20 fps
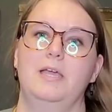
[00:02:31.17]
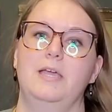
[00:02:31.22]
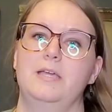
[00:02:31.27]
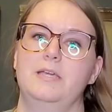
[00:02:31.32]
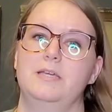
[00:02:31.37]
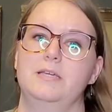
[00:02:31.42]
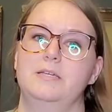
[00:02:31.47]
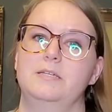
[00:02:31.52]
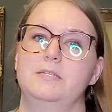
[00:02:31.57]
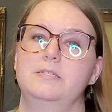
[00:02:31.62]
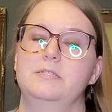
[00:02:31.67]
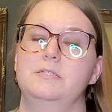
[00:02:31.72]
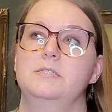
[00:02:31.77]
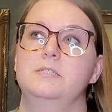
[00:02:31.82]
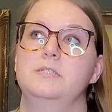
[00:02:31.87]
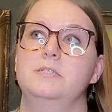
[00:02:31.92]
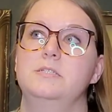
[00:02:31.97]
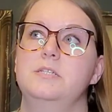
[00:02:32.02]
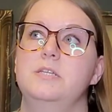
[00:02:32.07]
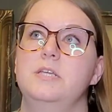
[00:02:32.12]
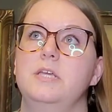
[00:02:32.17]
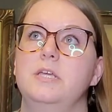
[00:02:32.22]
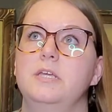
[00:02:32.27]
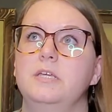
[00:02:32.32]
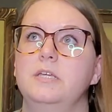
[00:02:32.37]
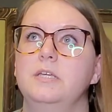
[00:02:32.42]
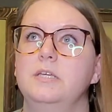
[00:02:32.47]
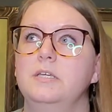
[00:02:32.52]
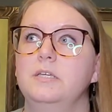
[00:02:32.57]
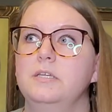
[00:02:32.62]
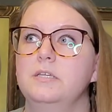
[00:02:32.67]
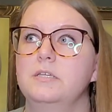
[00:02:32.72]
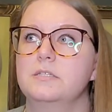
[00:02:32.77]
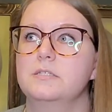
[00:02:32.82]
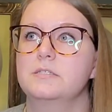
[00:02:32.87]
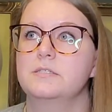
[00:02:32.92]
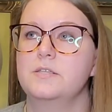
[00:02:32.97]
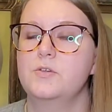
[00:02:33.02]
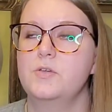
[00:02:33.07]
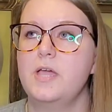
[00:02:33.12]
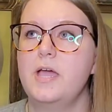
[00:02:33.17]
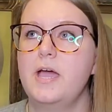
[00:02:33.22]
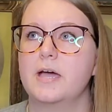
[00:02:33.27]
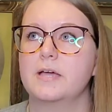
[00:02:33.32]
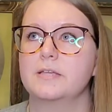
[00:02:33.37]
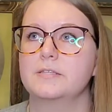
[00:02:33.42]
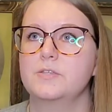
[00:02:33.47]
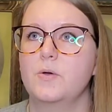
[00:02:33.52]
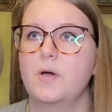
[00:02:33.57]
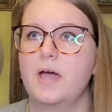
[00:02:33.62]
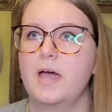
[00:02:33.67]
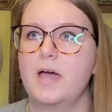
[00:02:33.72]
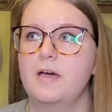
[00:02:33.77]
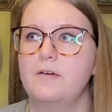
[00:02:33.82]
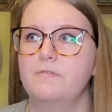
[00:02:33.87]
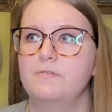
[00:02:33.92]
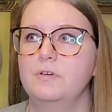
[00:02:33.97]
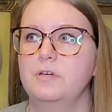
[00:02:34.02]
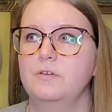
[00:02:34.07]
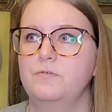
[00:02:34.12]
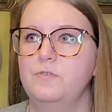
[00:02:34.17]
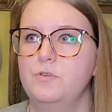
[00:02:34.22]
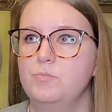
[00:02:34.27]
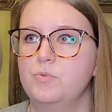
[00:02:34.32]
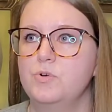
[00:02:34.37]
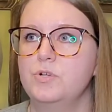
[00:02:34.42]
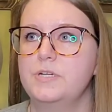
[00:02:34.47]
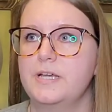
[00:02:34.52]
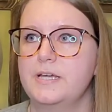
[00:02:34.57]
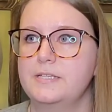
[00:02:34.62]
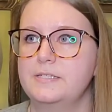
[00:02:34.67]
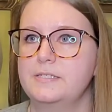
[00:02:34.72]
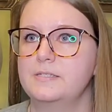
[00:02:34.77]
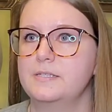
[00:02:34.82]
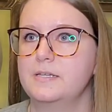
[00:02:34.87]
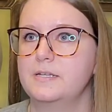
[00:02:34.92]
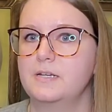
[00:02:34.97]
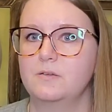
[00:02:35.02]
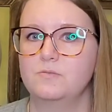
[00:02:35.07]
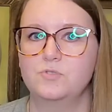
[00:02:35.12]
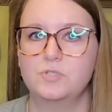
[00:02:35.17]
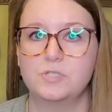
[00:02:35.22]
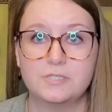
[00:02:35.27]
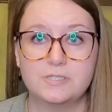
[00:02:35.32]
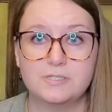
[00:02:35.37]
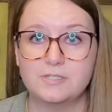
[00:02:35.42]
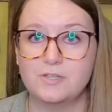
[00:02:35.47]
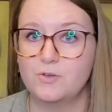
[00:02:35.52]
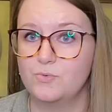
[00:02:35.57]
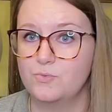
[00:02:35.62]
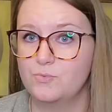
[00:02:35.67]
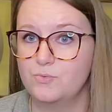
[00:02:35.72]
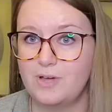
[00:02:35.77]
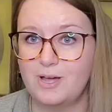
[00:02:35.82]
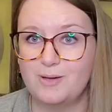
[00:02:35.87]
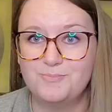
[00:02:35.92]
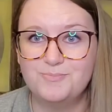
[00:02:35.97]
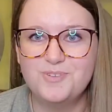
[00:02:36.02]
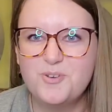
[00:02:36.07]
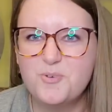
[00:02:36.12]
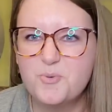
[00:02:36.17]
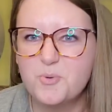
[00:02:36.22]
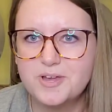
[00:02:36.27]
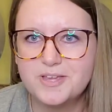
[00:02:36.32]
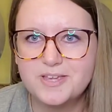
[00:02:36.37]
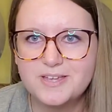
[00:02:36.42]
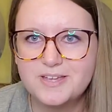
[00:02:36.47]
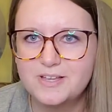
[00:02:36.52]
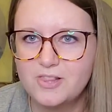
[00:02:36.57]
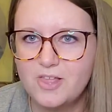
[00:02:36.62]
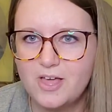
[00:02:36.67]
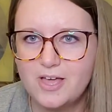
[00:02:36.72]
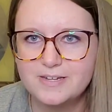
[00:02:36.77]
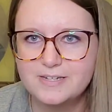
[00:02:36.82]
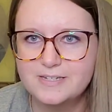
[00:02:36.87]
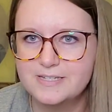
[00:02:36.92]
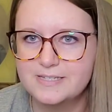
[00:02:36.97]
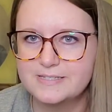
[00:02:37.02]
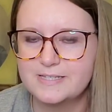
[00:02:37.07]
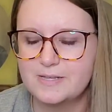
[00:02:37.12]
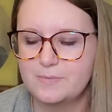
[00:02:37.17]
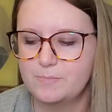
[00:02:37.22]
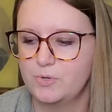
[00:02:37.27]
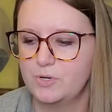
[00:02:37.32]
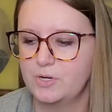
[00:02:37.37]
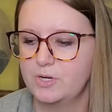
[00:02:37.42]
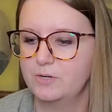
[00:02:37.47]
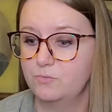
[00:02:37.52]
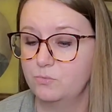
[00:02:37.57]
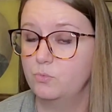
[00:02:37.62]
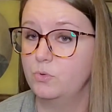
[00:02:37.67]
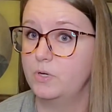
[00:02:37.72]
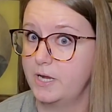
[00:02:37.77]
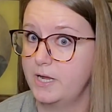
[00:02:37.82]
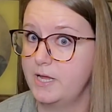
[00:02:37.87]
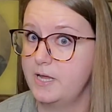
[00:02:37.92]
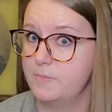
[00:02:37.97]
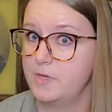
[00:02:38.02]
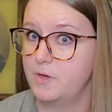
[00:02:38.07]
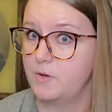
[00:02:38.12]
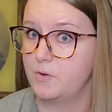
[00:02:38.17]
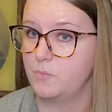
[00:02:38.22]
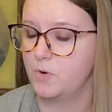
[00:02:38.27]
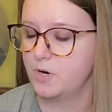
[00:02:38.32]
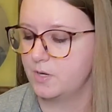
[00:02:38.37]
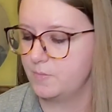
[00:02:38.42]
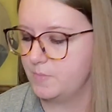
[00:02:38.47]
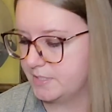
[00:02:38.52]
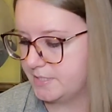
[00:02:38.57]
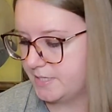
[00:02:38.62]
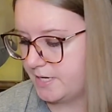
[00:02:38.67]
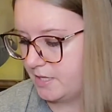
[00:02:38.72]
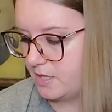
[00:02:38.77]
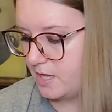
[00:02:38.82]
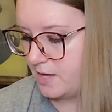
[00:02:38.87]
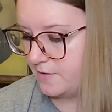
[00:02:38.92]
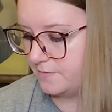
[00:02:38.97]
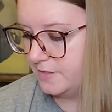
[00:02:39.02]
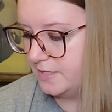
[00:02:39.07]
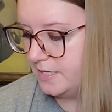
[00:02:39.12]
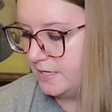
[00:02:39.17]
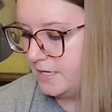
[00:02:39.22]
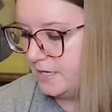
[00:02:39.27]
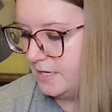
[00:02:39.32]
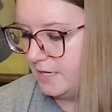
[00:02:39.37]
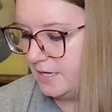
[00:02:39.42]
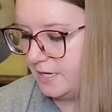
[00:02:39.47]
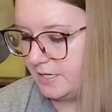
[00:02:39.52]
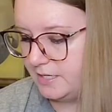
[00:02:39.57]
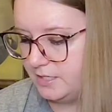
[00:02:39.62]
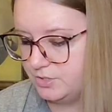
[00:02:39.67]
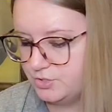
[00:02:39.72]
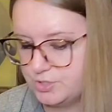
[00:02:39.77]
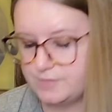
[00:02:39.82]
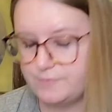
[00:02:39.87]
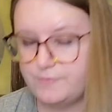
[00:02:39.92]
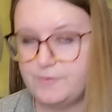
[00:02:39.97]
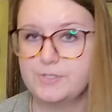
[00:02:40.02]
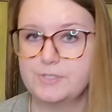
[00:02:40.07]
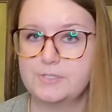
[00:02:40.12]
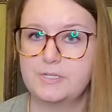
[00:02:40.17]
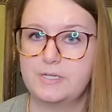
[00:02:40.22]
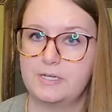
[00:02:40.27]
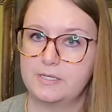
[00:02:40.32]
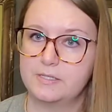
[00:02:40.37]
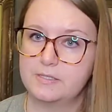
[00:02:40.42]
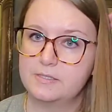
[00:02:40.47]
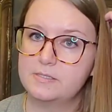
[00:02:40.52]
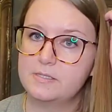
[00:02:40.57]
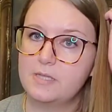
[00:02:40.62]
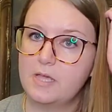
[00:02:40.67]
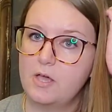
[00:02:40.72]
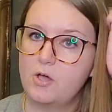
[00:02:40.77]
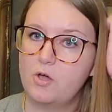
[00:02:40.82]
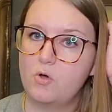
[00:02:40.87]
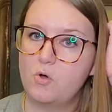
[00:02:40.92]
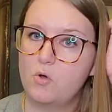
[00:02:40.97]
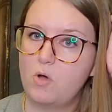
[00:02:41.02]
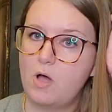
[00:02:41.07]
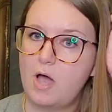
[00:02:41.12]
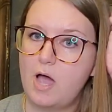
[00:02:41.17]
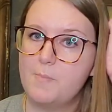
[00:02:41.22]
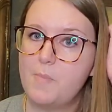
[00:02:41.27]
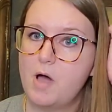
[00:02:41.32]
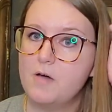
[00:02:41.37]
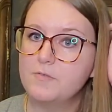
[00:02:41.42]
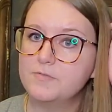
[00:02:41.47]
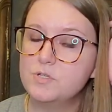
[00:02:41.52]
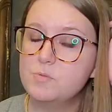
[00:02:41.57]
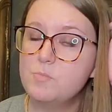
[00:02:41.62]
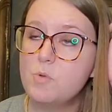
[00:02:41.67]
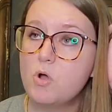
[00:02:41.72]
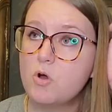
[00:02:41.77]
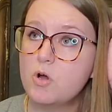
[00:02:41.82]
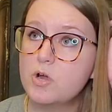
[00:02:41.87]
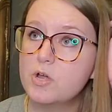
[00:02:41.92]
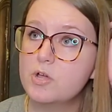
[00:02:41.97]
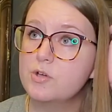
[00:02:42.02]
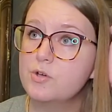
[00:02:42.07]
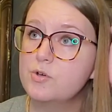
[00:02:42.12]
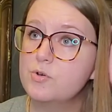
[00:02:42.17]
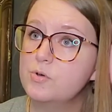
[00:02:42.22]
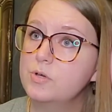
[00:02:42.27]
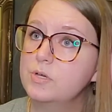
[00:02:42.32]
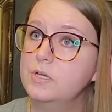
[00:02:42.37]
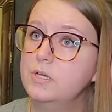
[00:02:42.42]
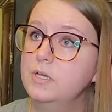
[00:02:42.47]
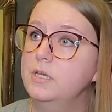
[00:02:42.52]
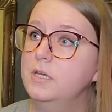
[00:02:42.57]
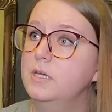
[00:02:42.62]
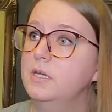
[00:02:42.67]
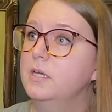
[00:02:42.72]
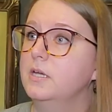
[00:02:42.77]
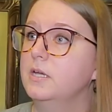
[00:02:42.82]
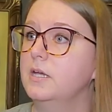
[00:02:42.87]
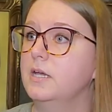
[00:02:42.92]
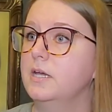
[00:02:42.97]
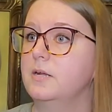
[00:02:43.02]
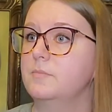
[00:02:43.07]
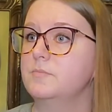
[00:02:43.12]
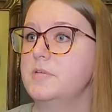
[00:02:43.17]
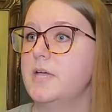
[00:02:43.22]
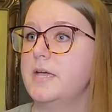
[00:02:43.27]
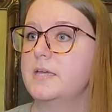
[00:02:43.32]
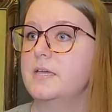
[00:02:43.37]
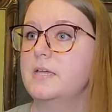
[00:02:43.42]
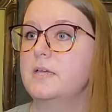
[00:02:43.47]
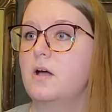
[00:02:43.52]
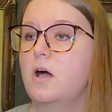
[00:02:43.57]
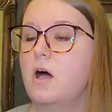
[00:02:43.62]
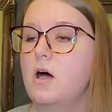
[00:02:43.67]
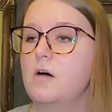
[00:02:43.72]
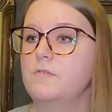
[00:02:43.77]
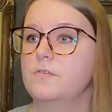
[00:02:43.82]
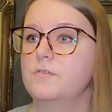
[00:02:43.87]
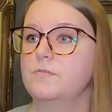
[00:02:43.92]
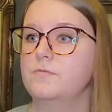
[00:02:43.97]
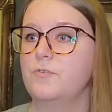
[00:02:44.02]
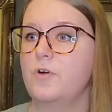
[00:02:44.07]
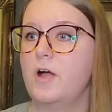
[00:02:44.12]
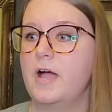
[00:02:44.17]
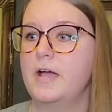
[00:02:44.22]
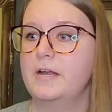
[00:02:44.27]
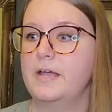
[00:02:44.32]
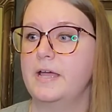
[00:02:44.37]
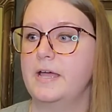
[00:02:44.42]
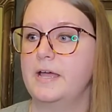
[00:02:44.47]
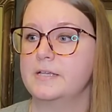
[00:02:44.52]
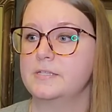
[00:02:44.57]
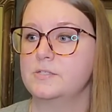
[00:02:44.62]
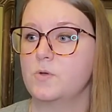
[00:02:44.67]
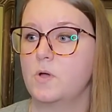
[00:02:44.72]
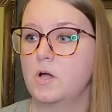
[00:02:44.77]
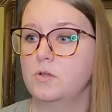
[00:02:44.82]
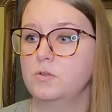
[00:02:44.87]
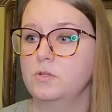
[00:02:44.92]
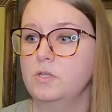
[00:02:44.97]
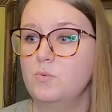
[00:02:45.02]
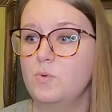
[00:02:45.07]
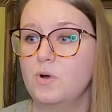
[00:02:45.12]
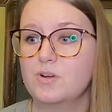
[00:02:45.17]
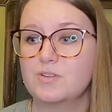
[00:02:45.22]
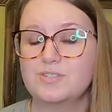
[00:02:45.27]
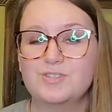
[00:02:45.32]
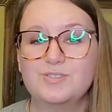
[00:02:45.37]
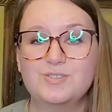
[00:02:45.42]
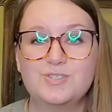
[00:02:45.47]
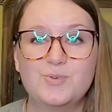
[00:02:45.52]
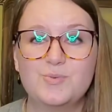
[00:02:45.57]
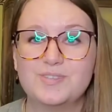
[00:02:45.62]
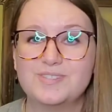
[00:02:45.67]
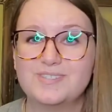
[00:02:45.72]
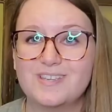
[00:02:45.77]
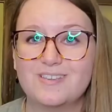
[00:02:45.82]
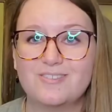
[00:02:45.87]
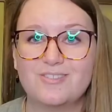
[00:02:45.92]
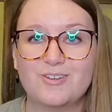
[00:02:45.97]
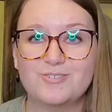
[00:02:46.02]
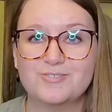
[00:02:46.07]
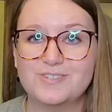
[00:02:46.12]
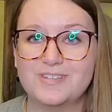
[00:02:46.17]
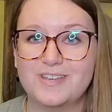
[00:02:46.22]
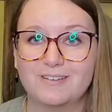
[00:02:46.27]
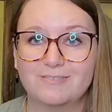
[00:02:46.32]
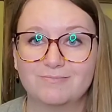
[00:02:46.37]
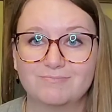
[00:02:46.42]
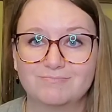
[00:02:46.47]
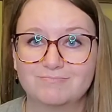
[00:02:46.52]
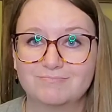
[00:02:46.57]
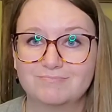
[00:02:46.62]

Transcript: And so yeah, so I have a few more days and I'm just so, I'm not working a lot in December. When I am though, I'm working my tail off and it just feels good. So I'm off tomorrow and I'm taking off on Friday. So I only work Tuesday, Wednesday, Thursday